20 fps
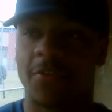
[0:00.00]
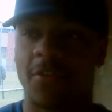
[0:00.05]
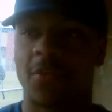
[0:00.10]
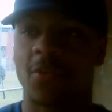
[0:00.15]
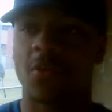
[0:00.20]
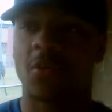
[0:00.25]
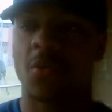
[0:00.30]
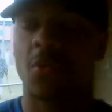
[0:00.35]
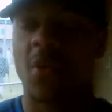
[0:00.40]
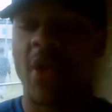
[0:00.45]

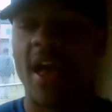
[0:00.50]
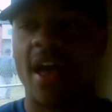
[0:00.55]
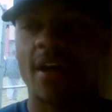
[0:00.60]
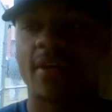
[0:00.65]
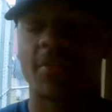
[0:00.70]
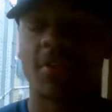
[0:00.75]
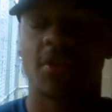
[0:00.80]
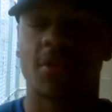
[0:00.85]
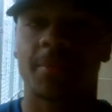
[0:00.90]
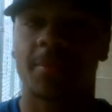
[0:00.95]
feel we
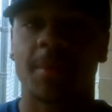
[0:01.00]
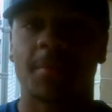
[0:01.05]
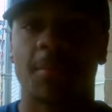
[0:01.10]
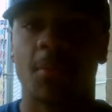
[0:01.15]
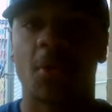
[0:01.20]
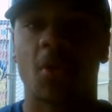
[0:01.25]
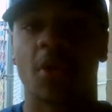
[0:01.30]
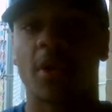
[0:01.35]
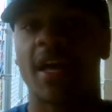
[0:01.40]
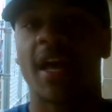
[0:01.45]
have a little bit
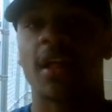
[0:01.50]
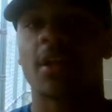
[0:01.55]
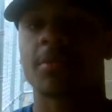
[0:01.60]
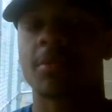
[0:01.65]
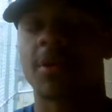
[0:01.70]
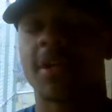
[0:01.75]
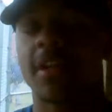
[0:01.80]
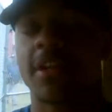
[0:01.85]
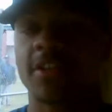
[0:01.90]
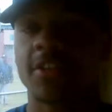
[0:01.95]
more
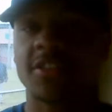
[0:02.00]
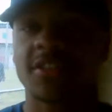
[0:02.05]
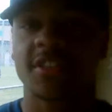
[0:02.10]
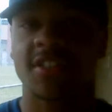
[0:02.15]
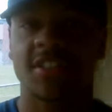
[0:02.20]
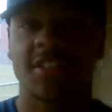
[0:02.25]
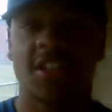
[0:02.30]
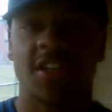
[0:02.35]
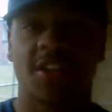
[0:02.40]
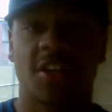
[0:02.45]
caliber hitters
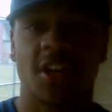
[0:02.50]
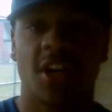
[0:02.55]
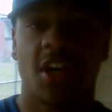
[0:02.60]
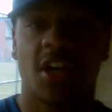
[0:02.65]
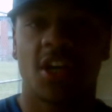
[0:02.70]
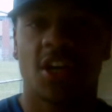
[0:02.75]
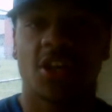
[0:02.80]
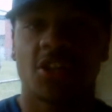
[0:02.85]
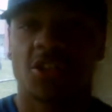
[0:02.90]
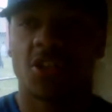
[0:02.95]
this year,
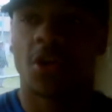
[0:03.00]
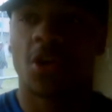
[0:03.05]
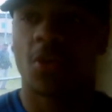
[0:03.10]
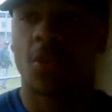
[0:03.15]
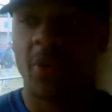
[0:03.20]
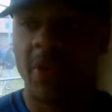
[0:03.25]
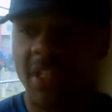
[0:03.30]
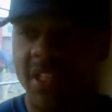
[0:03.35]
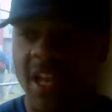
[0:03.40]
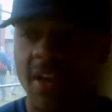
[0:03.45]

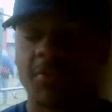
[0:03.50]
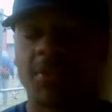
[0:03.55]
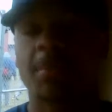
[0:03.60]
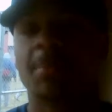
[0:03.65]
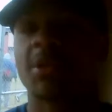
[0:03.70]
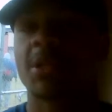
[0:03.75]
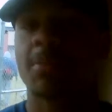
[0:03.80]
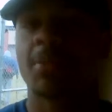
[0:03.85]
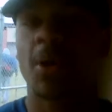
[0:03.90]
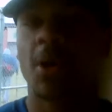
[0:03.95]
so we can
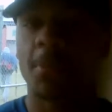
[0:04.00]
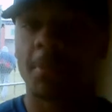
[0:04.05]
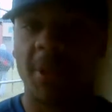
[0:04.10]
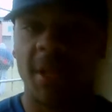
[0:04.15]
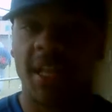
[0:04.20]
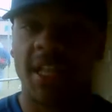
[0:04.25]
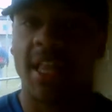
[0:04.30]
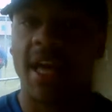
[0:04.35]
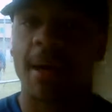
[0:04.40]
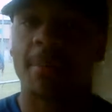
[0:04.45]
definitely put the ball in
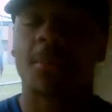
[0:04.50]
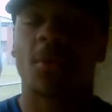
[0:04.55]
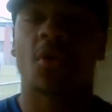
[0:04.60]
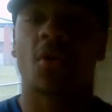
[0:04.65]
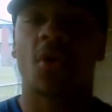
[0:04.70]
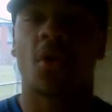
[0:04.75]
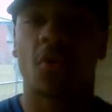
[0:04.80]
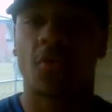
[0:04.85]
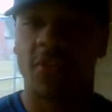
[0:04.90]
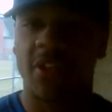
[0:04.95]
play a lot
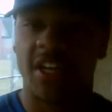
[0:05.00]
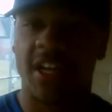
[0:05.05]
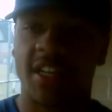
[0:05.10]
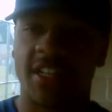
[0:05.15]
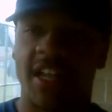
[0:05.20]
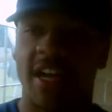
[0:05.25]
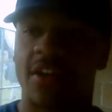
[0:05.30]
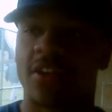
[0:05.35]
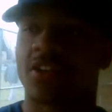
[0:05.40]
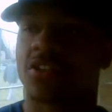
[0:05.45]
more, hopefully
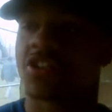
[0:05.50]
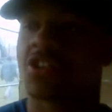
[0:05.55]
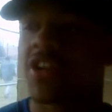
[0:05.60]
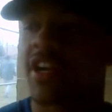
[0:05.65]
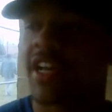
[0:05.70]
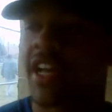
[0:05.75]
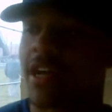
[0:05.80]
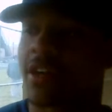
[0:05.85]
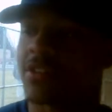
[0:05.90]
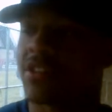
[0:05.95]
cut down on
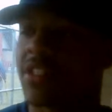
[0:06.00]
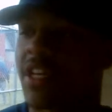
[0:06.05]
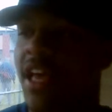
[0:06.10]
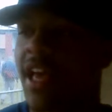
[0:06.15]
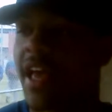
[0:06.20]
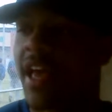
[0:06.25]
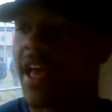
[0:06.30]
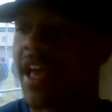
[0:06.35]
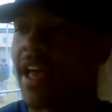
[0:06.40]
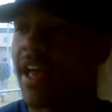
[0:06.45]
strikeouts,
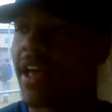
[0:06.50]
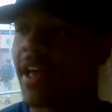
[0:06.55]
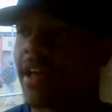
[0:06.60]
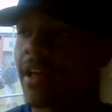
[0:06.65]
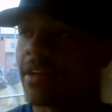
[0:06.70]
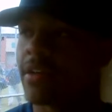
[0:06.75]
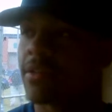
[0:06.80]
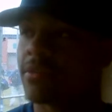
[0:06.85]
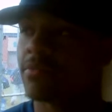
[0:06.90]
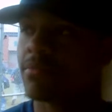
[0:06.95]

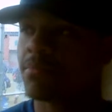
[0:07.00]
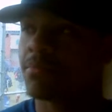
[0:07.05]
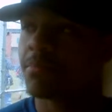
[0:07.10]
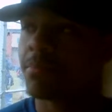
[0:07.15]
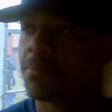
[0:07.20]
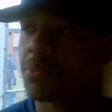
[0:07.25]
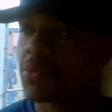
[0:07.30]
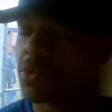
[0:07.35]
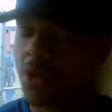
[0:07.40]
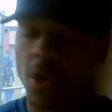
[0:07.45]
and
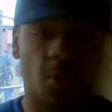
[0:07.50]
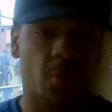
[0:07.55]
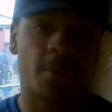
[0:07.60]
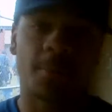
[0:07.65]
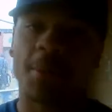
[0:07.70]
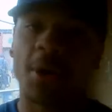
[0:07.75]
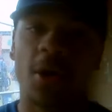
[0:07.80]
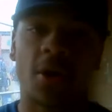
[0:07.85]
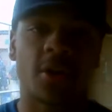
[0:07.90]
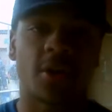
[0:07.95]
throw
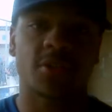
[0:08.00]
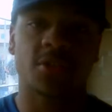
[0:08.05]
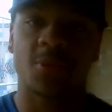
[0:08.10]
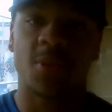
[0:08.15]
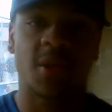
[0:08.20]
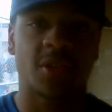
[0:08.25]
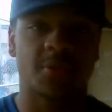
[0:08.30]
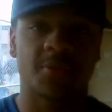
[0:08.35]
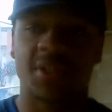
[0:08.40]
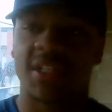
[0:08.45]
the ball as
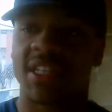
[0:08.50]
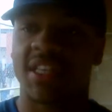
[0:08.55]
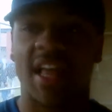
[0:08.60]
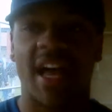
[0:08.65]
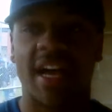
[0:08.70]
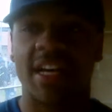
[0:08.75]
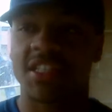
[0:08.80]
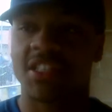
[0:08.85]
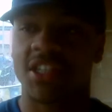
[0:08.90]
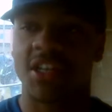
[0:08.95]
well as we did
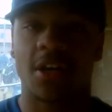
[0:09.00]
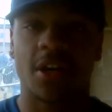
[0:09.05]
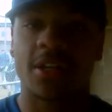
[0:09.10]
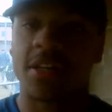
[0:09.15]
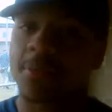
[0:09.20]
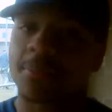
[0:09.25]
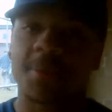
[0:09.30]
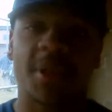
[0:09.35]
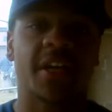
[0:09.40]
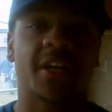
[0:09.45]
last year
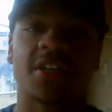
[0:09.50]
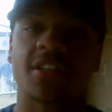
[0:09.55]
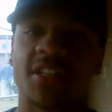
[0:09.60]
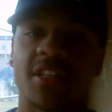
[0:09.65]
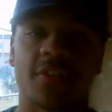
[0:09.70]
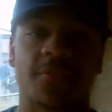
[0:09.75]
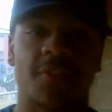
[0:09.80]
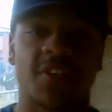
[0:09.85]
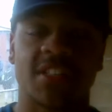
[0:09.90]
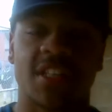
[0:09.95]
and then play
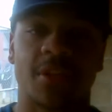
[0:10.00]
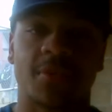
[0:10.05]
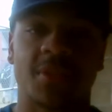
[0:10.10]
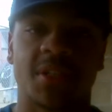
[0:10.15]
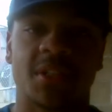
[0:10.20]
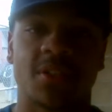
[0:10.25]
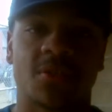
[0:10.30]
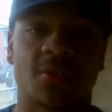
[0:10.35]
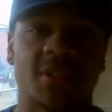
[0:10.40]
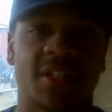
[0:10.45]
good defense like
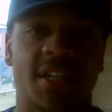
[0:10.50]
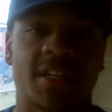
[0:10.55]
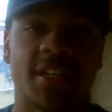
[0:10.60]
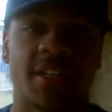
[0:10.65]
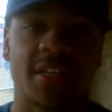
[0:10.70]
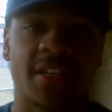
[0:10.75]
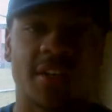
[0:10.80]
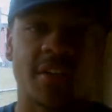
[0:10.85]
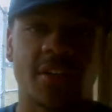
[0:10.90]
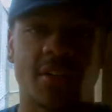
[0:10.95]
we did towards the end
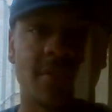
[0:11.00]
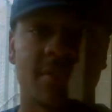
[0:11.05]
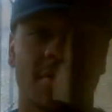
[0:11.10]
of the year.